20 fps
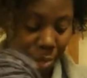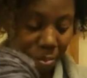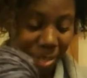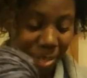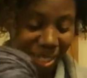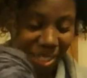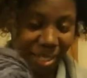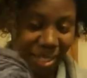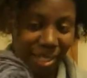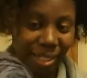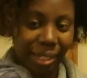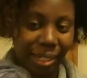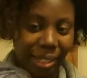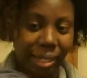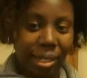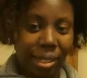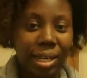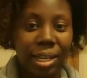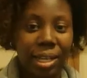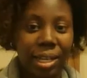immensely,
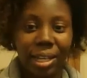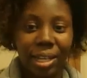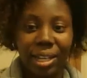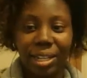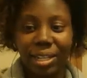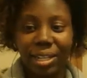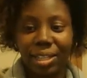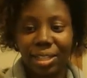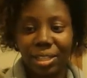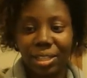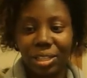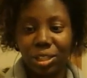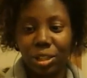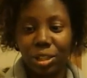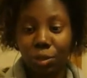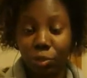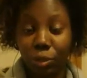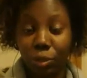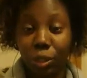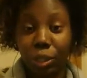and this is
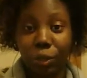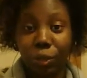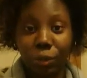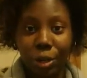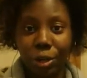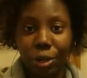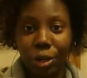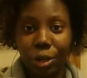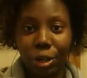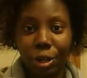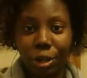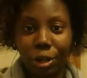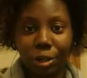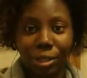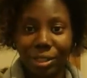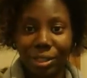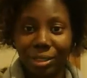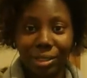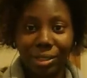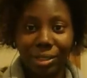a really rare yarn
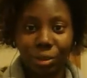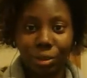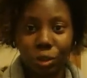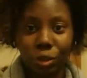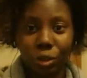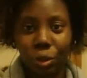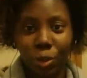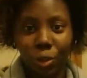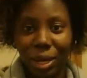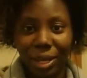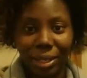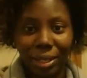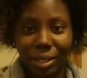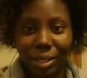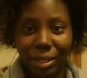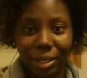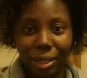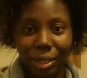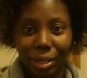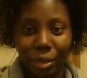because there's no way I
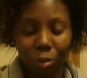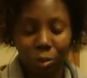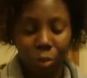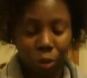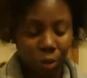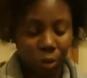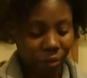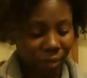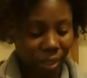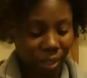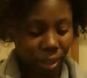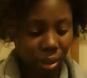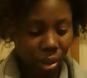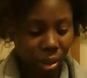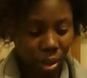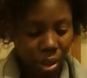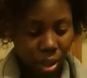can get any more of it.